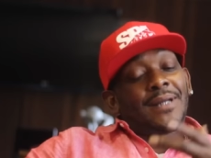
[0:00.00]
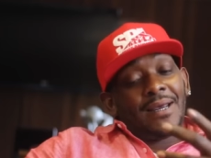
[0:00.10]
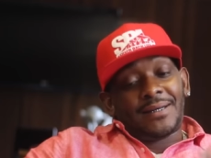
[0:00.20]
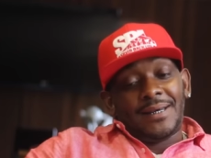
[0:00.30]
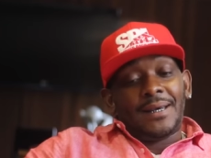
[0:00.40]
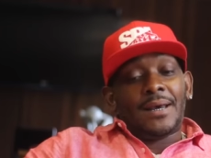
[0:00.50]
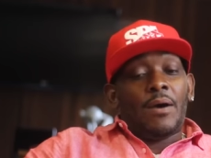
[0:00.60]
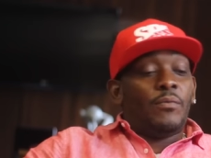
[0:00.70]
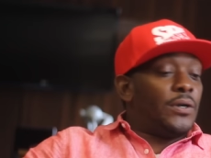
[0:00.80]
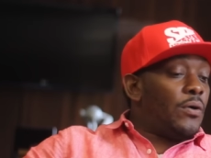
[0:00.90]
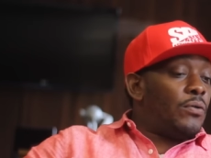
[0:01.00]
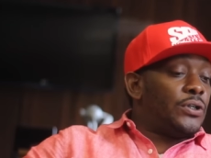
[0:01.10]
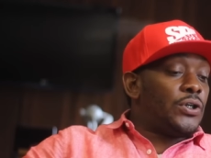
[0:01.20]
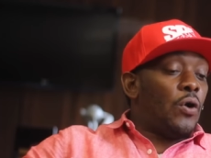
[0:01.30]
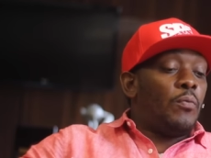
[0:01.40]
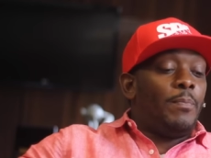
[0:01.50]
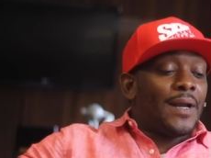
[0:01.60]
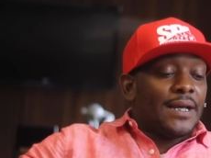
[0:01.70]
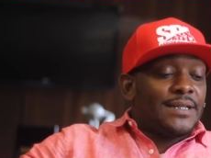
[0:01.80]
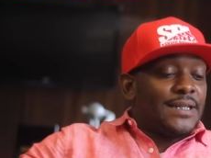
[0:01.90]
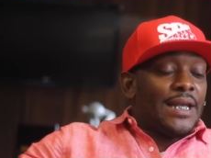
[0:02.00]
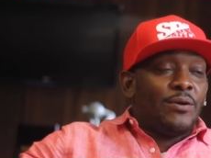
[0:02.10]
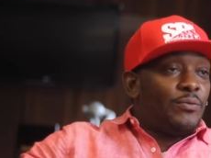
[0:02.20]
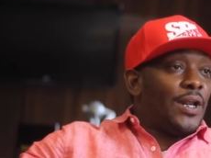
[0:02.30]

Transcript: like, yeah, I want to go on the show, but I still